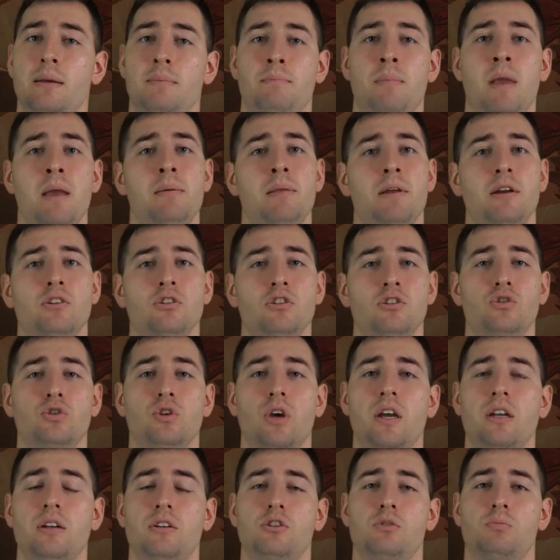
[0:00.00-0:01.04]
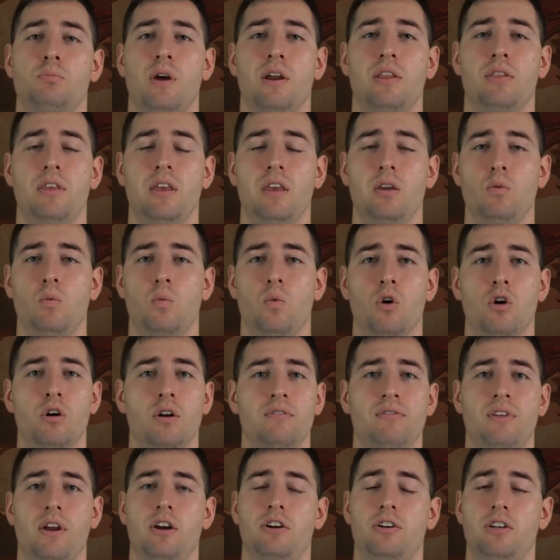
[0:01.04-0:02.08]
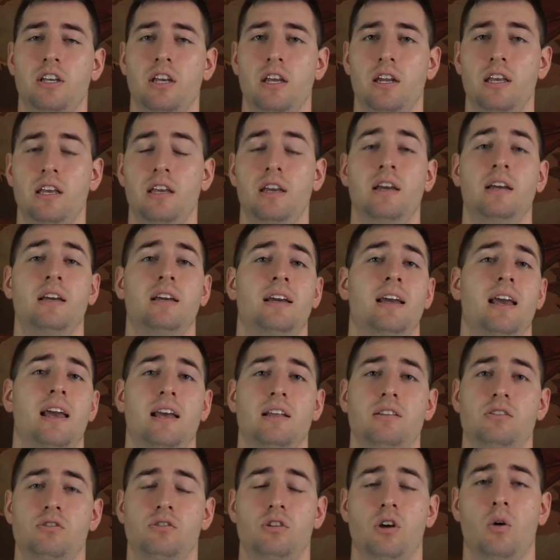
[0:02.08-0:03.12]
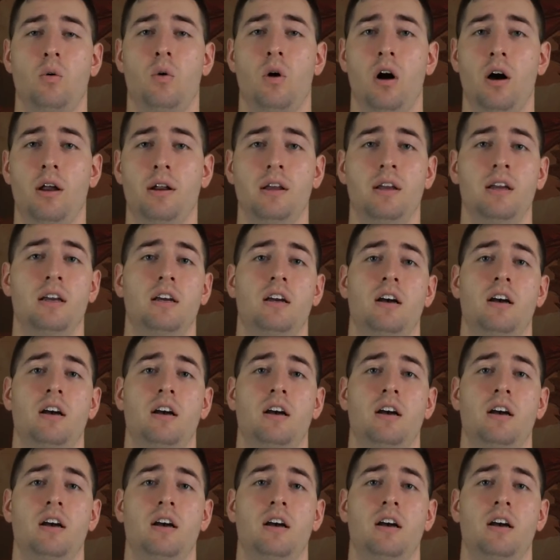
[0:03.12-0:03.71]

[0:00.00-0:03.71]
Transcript: maybe they're just trying to spread the word of their deity, and so on.